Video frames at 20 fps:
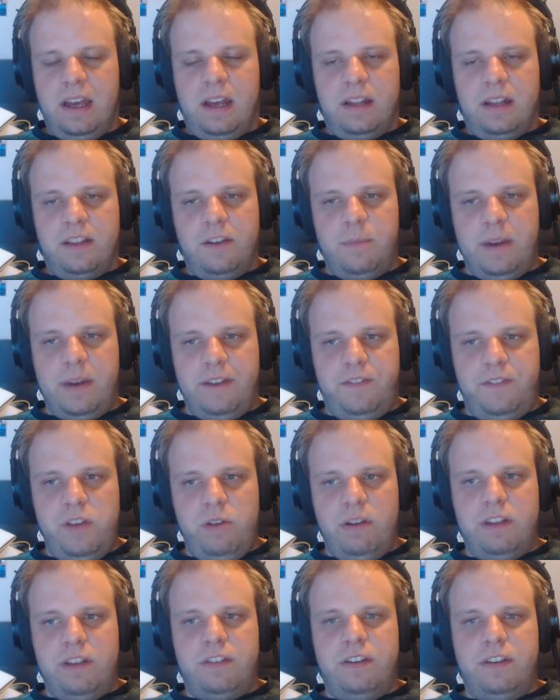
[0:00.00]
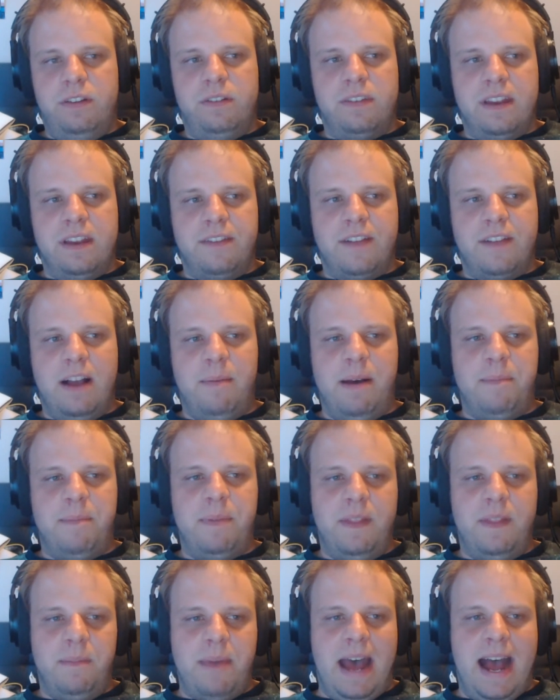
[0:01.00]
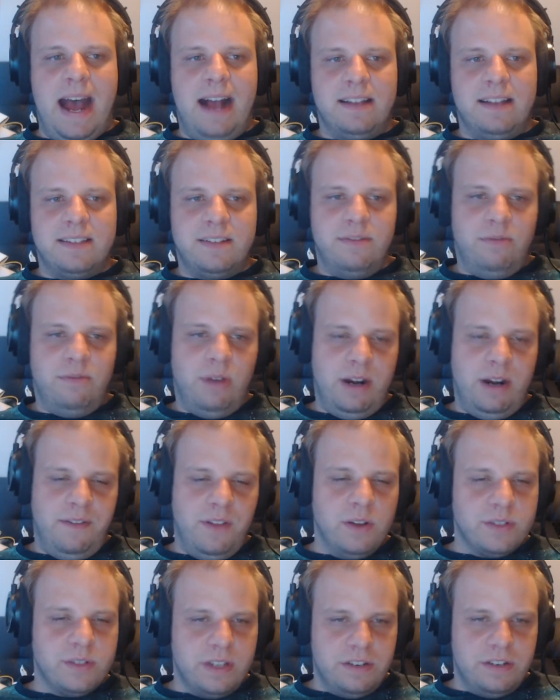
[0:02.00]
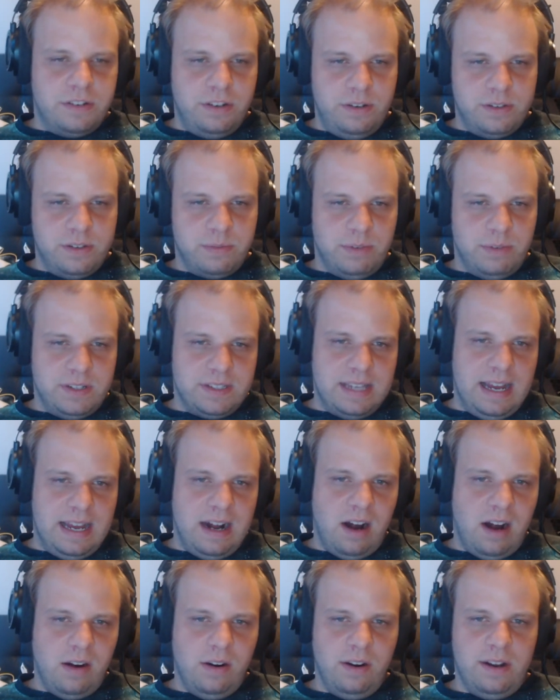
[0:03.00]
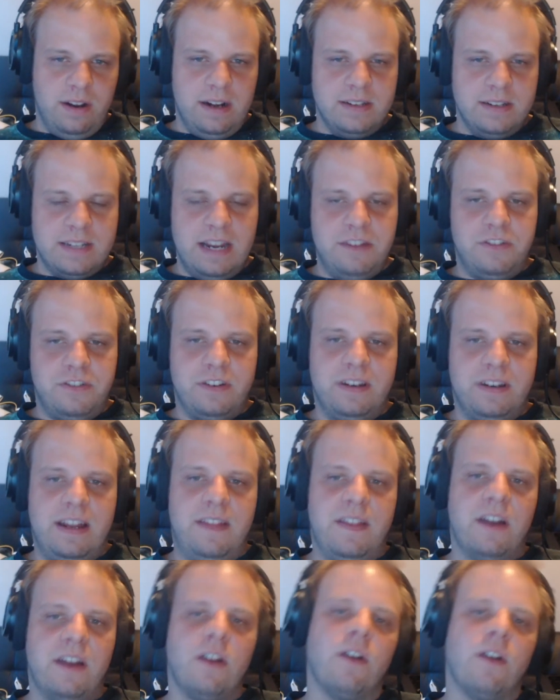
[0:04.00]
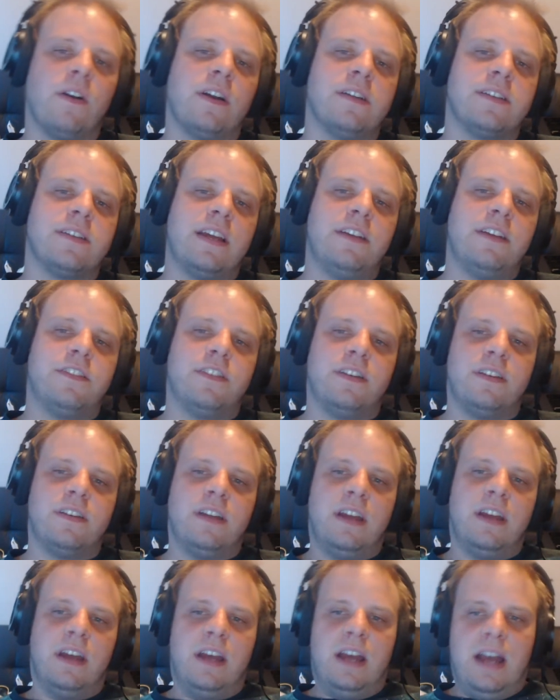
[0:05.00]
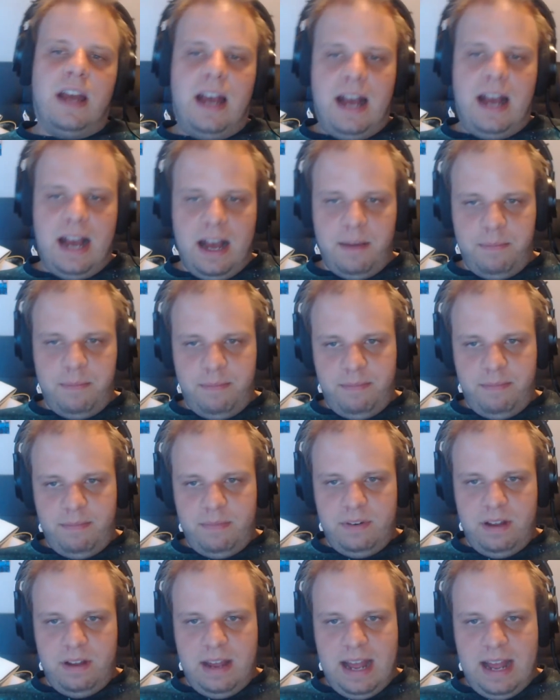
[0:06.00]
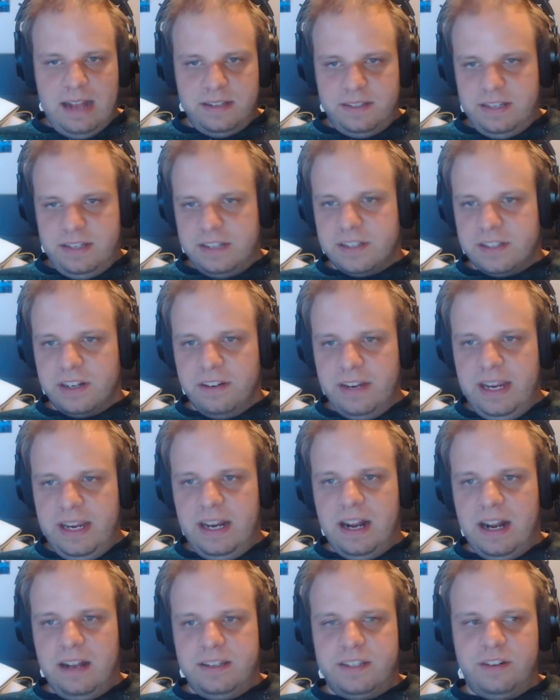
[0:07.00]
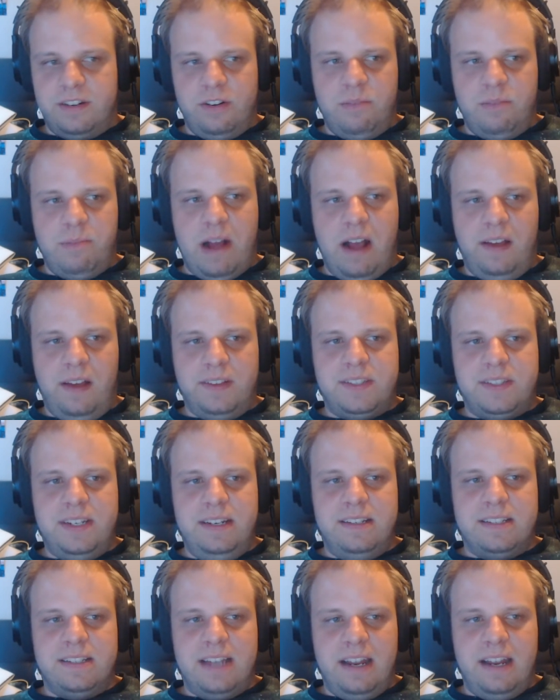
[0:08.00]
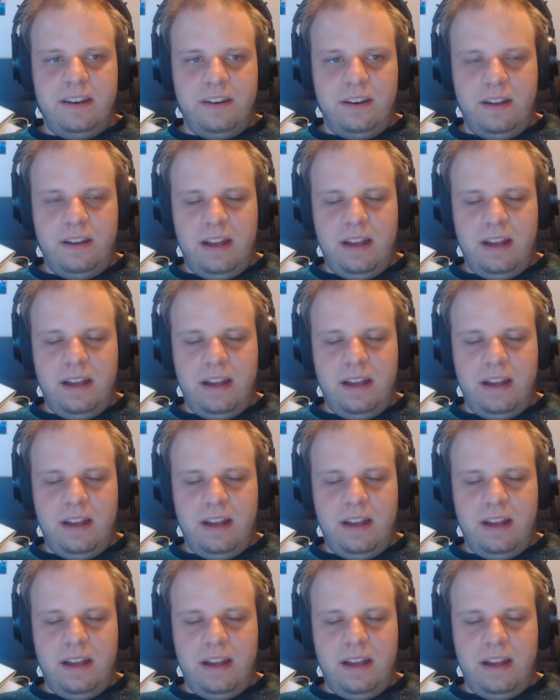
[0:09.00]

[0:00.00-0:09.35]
There have been a few issues that have come up in the past. One of those issues was that our organization and their organization has disagreed on certain policies and